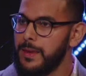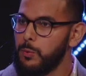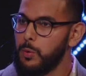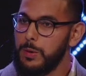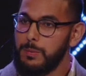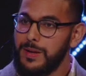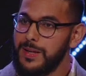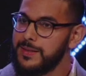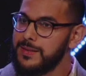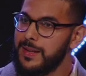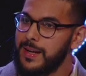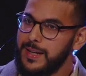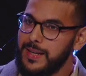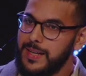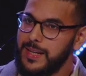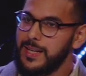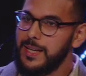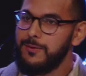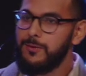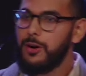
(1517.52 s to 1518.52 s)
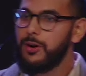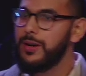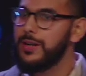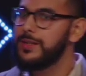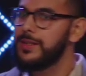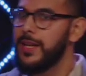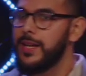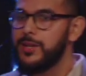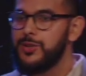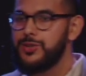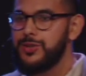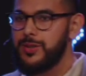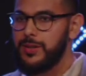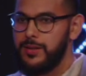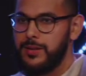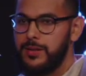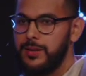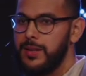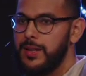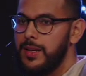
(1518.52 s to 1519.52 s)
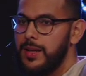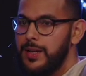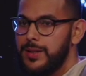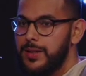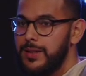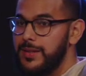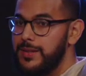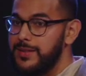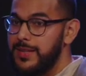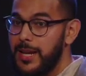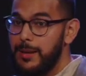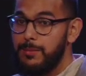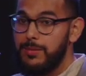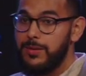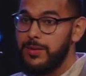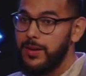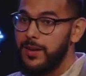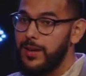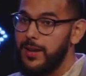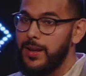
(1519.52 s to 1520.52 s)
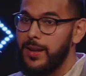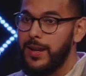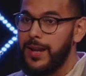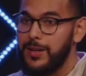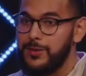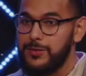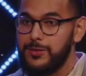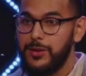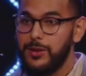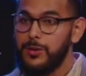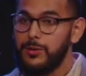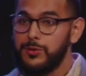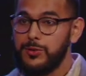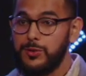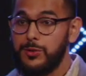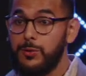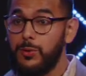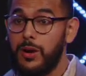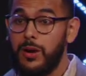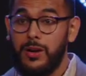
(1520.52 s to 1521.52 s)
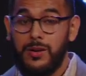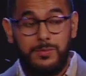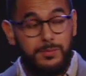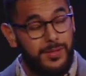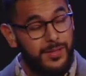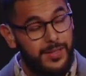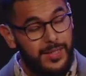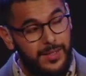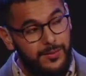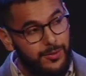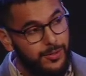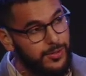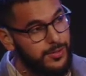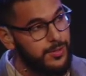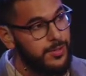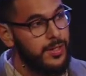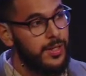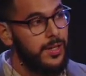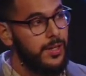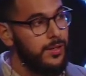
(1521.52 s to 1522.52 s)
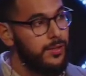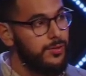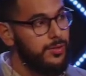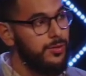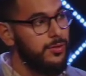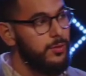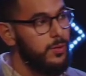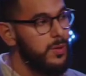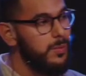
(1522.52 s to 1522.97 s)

We must not give our attention to the same thing as those who are unbelievers do.